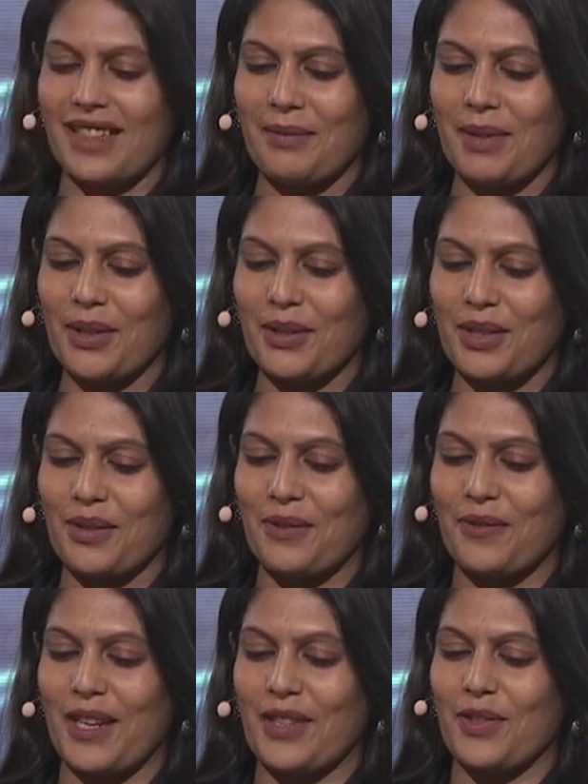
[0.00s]
Let me go to
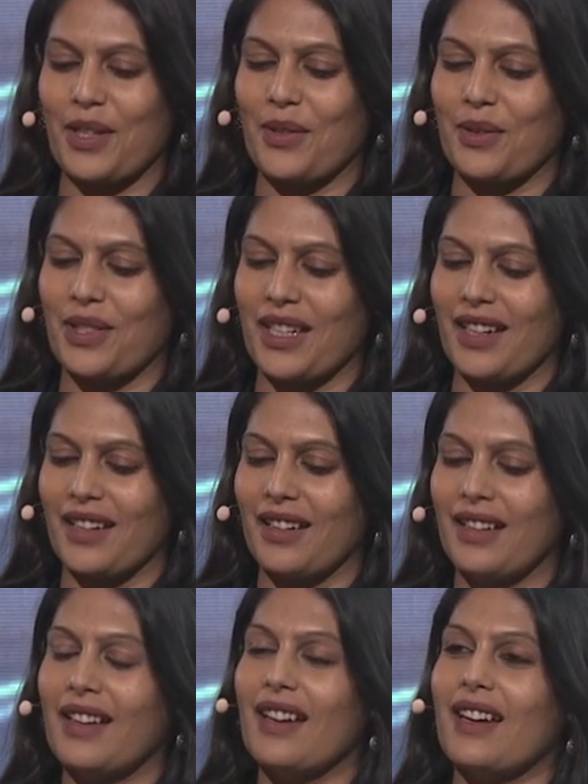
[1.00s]
Frédéric Oudéa.
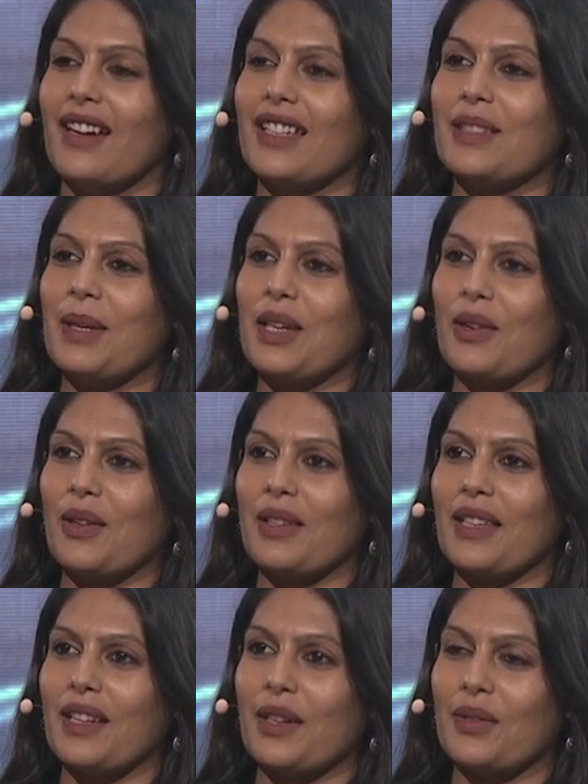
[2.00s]
It's been called
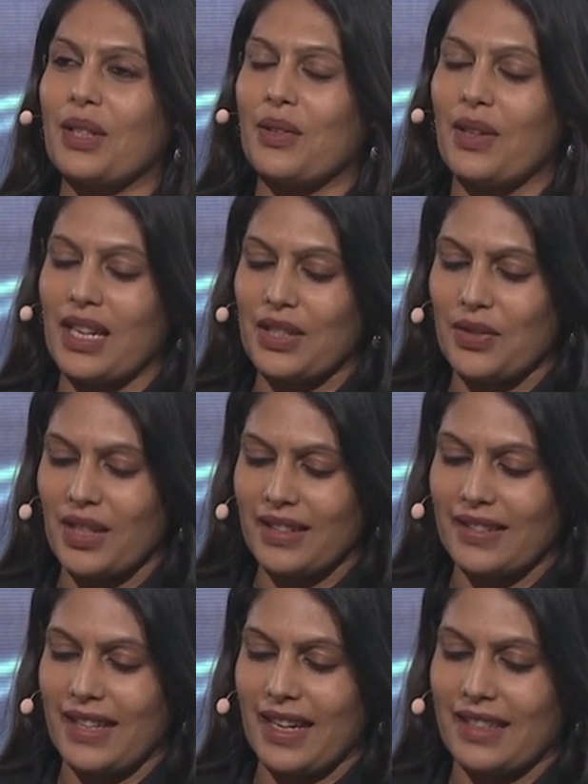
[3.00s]
the year of the Great
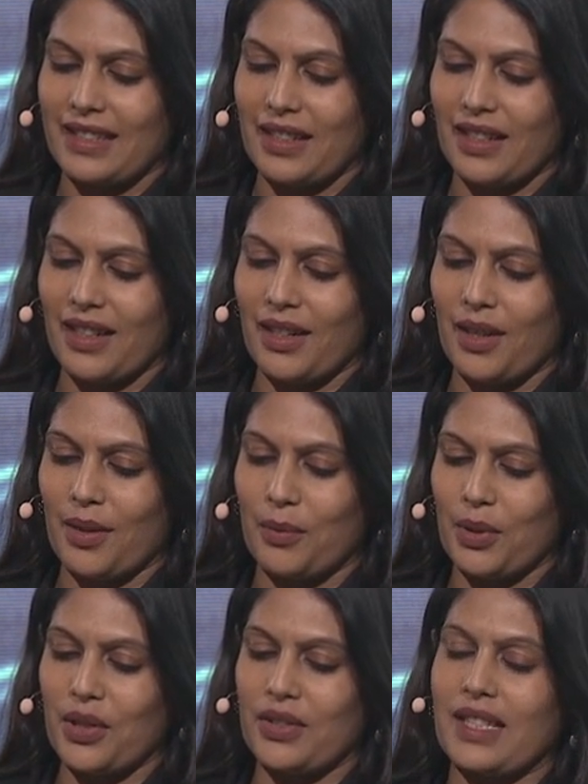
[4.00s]
Reset.
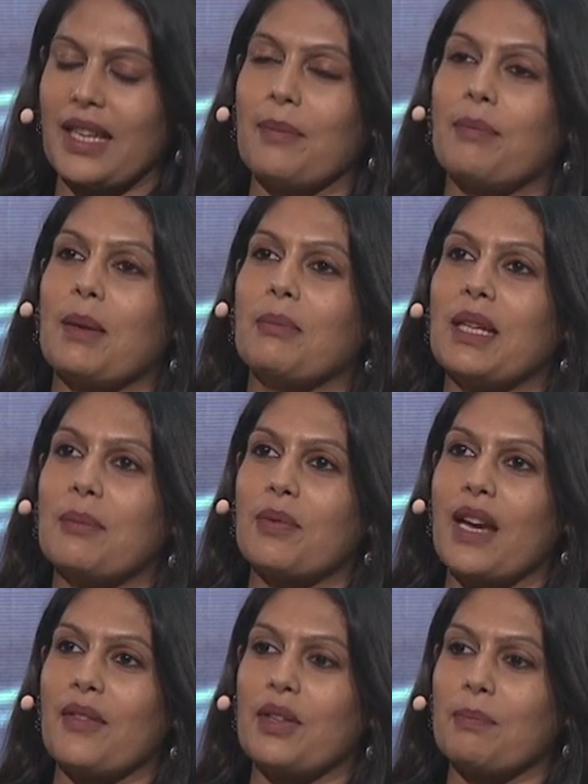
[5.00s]
Would you say
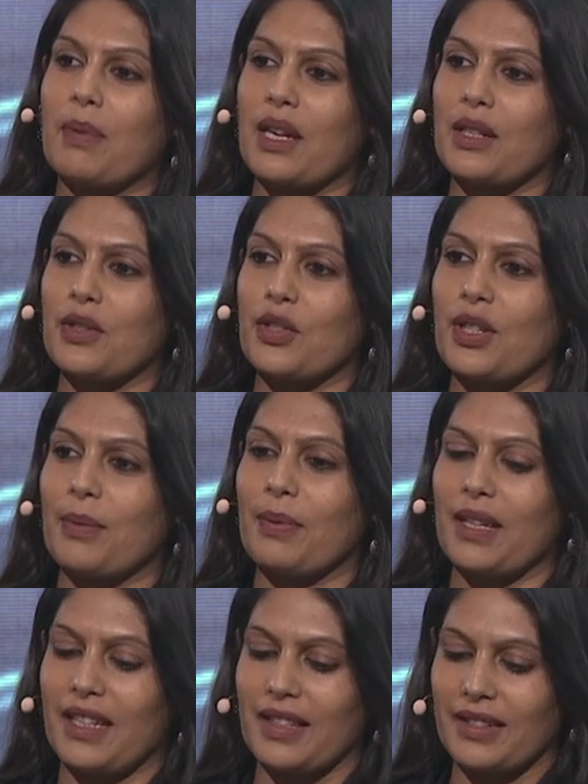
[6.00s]
public-private partnership
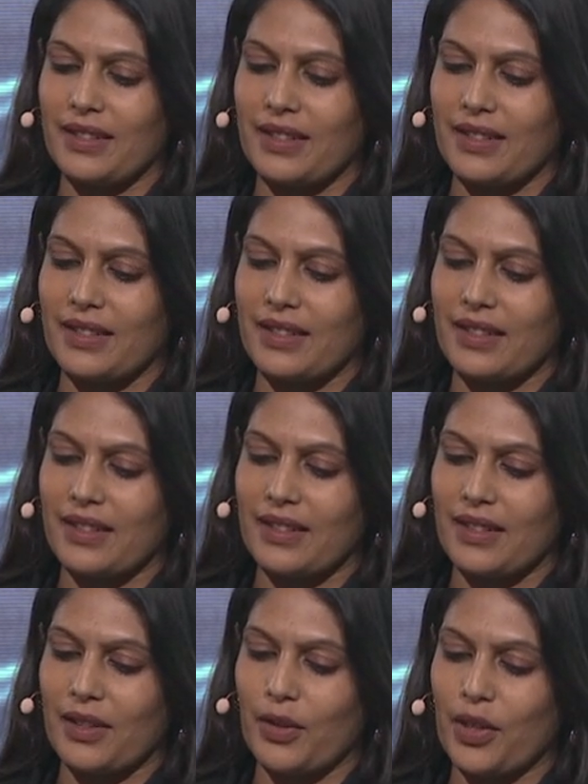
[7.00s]
is
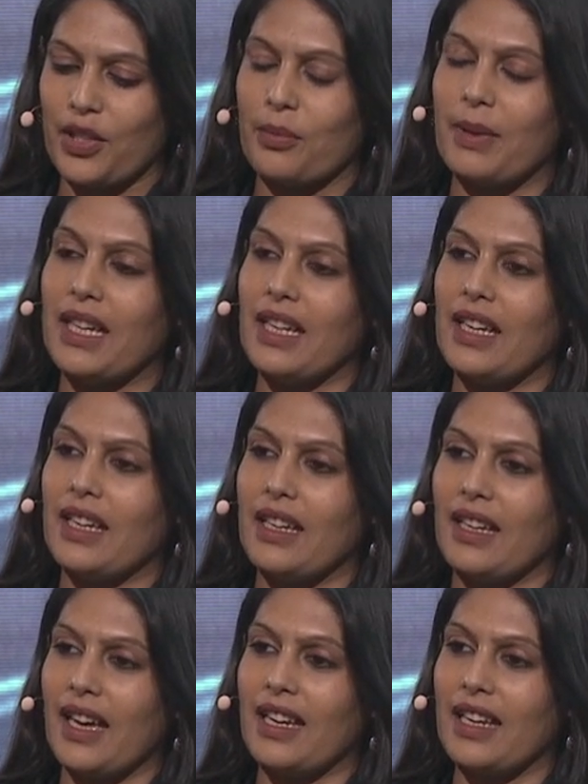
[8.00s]
going to be
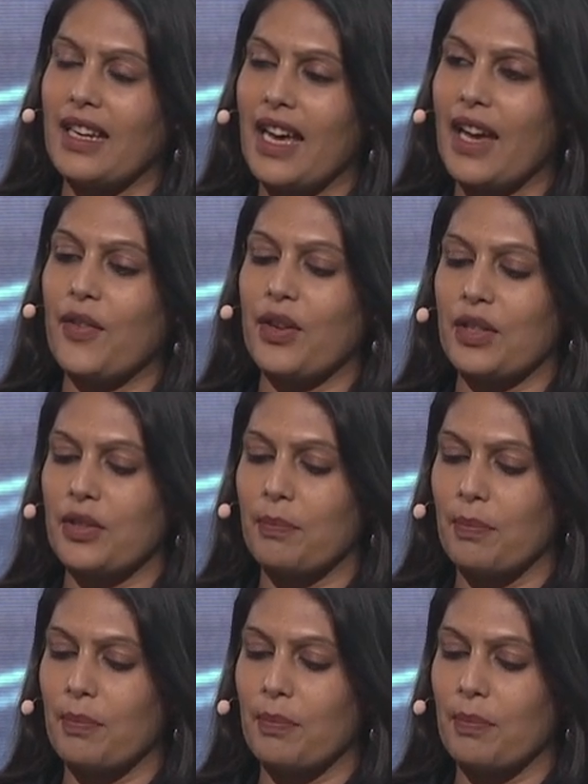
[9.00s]
an inherent